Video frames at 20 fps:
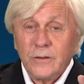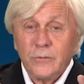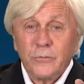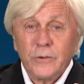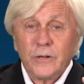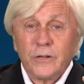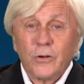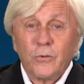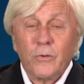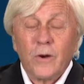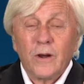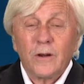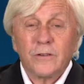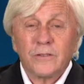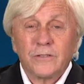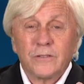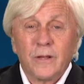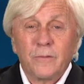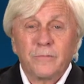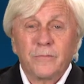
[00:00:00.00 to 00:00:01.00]
going to
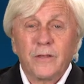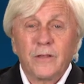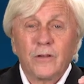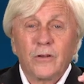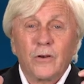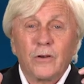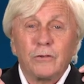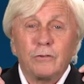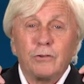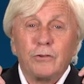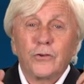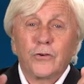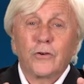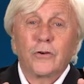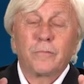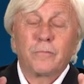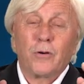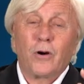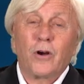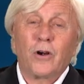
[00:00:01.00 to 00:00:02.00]
require something on
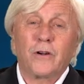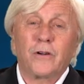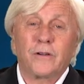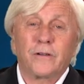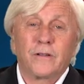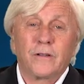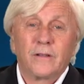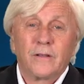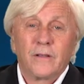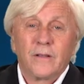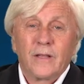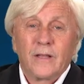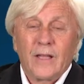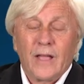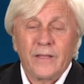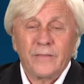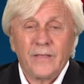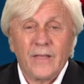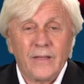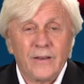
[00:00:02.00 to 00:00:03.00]
your part.
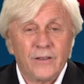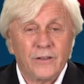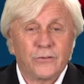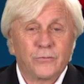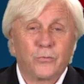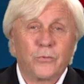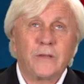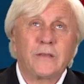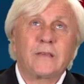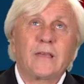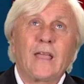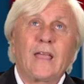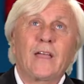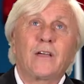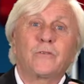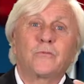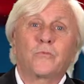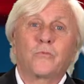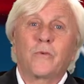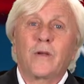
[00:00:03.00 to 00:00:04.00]
And that is, we
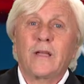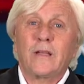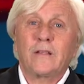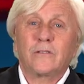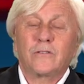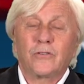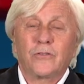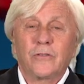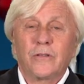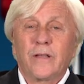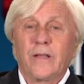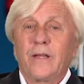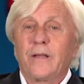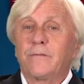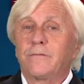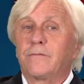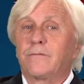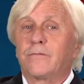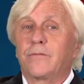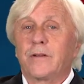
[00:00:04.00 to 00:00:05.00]
can't wait till
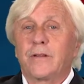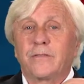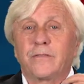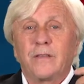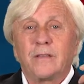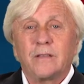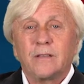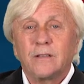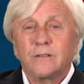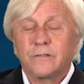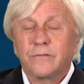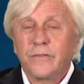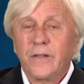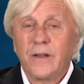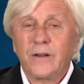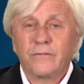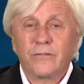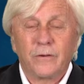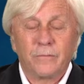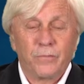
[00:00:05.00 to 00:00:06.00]
everything gets
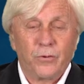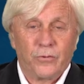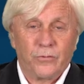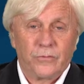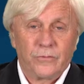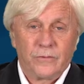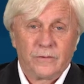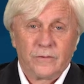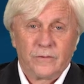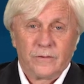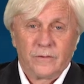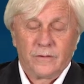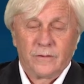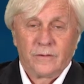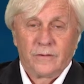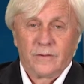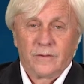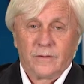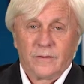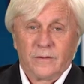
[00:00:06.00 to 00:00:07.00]
favorable.
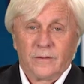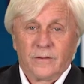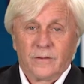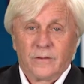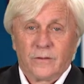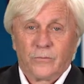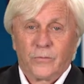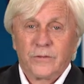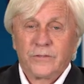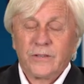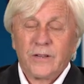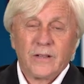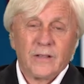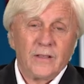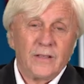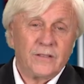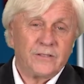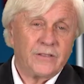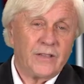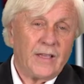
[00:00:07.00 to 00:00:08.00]
What's
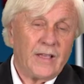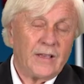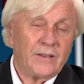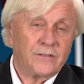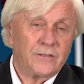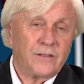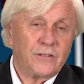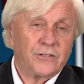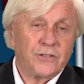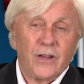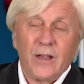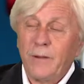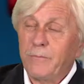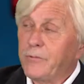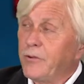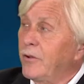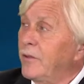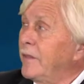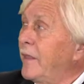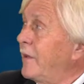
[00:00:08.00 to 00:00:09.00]
Ecclesiastes
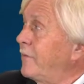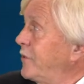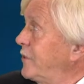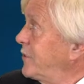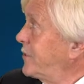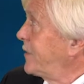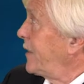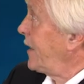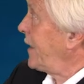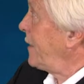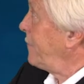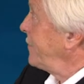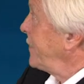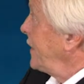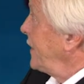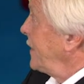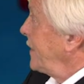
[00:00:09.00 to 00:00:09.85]
chapter 11 say?